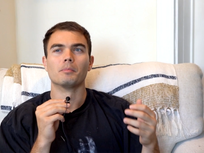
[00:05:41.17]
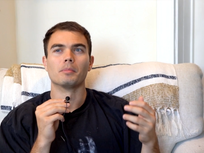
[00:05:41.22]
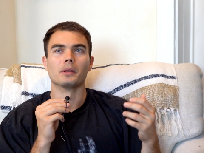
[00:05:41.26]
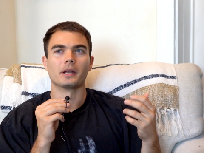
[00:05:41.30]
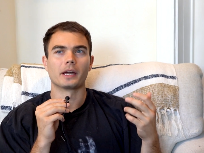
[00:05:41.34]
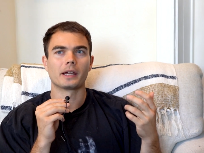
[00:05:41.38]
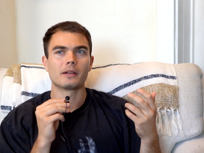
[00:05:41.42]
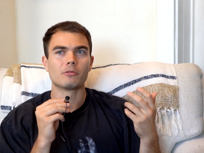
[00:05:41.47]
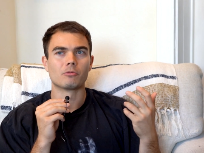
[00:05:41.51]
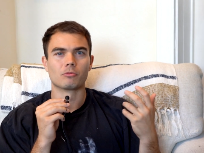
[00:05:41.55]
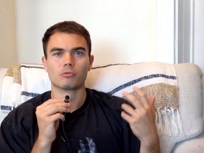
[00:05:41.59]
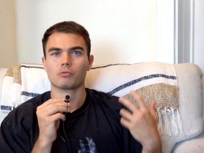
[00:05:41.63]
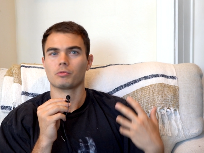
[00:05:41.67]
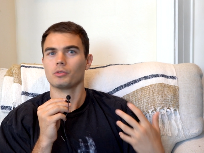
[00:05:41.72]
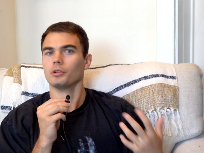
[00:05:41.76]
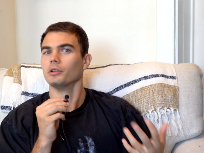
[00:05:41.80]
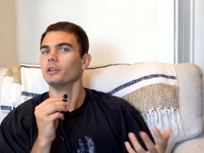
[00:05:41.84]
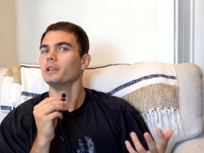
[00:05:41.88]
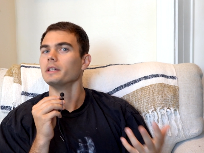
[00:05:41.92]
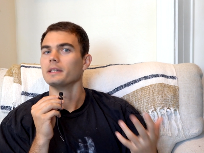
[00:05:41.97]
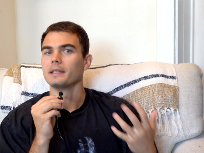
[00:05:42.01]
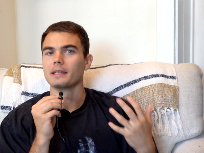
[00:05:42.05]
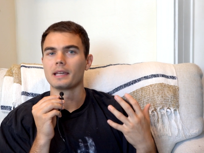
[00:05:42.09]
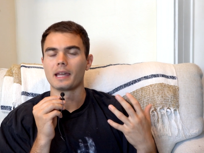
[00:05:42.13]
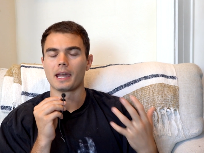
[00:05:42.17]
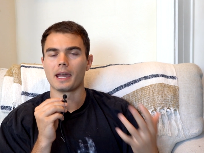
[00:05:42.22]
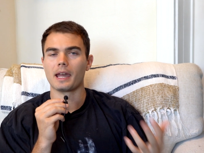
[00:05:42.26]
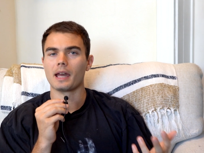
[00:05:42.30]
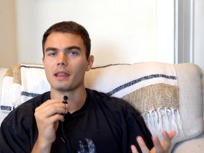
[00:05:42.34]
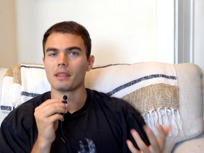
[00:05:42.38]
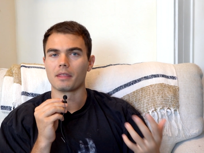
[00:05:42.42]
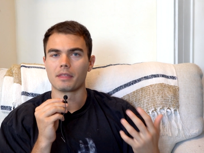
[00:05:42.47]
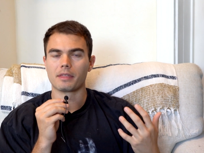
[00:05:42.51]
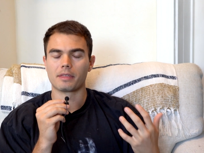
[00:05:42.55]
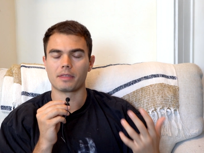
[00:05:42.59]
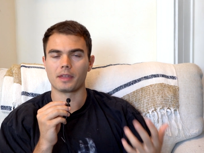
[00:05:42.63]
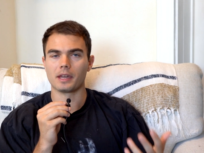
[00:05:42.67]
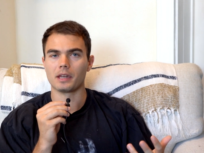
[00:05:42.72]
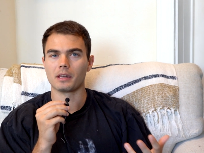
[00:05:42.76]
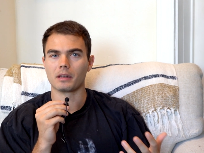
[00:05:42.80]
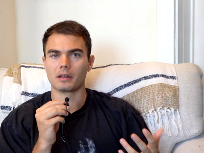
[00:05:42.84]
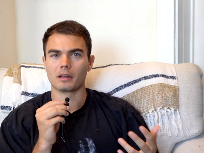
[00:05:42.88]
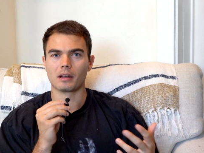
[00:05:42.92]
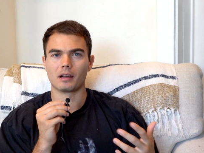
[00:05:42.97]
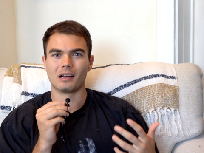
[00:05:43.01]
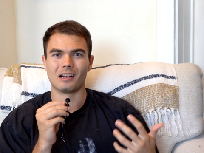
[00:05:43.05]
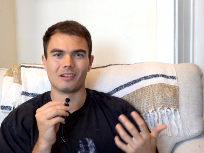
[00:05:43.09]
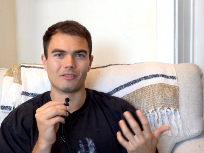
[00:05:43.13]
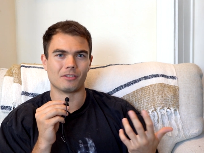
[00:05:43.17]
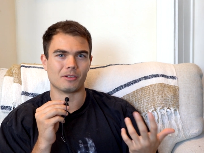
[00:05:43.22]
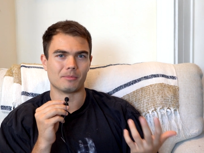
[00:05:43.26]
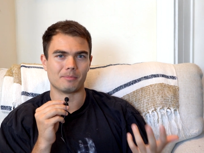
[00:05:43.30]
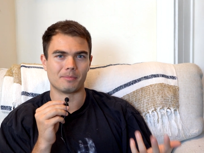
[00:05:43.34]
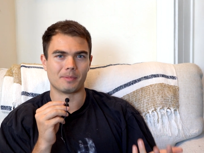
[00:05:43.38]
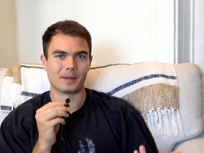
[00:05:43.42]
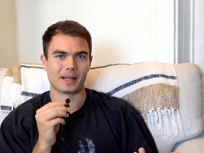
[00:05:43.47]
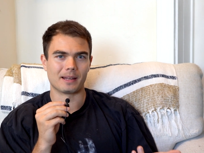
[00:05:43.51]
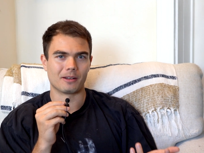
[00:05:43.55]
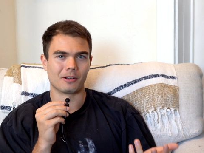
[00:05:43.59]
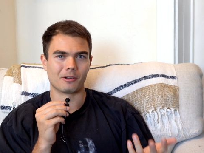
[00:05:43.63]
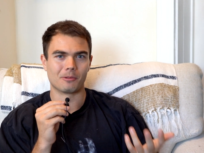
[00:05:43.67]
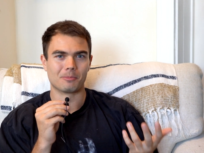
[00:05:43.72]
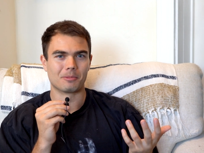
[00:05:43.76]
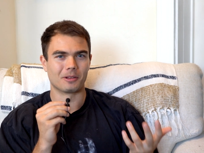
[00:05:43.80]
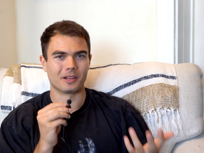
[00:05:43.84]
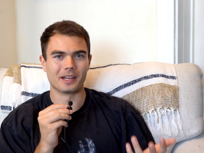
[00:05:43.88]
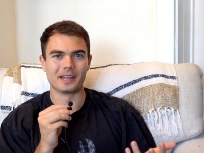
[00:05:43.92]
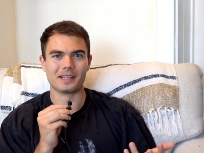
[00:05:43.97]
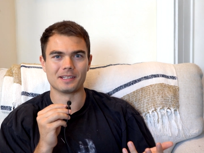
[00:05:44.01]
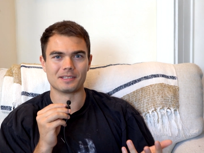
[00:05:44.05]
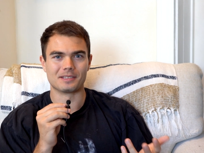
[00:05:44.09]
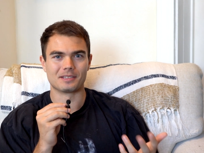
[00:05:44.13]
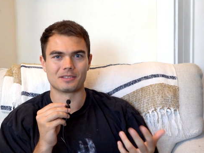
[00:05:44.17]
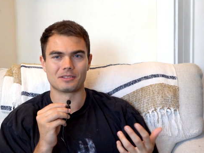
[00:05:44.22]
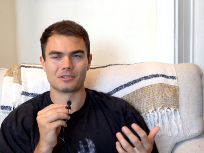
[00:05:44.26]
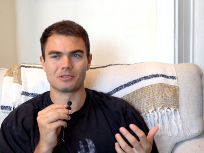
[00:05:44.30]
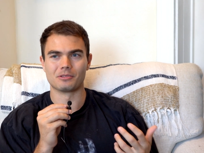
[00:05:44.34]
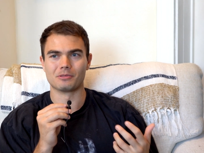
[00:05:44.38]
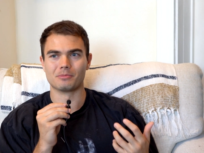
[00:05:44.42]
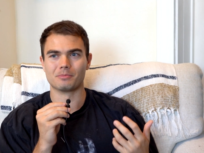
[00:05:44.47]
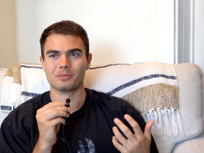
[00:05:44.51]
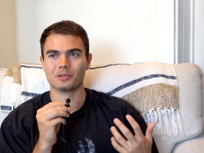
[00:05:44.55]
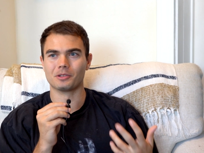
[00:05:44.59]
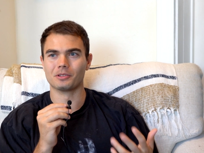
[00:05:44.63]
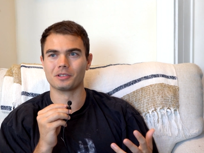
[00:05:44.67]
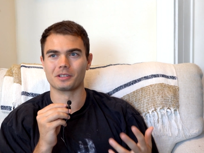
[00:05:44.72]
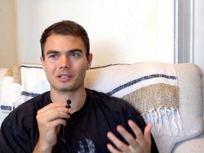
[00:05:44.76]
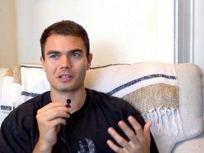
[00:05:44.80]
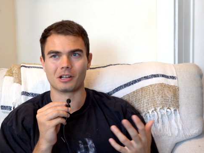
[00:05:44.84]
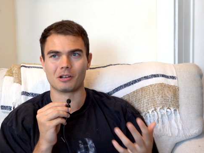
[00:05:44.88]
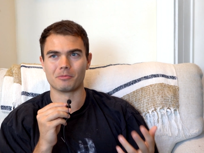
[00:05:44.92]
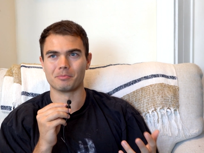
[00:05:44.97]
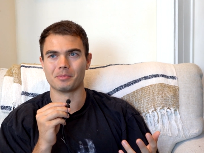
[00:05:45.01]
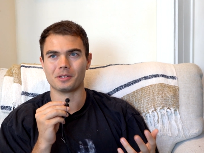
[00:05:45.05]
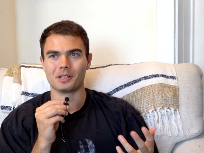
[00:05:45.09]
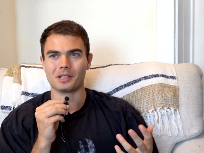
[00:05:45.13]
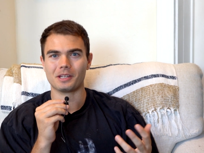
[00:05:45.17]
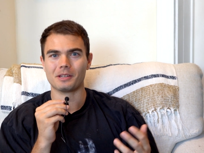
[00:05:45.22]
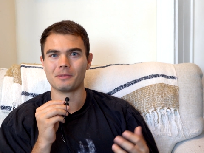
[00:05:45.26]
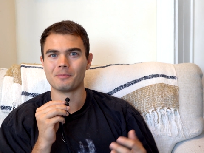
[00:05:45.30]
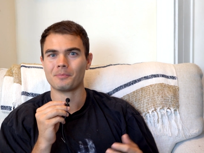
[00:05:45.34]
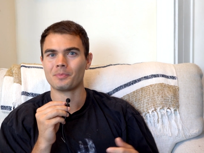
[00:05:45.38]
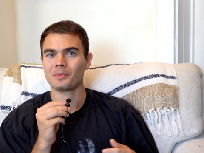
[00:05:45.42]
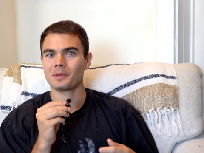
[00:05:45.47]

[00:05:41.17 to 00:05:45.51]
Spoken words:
but I really can't think of a better place to build a company.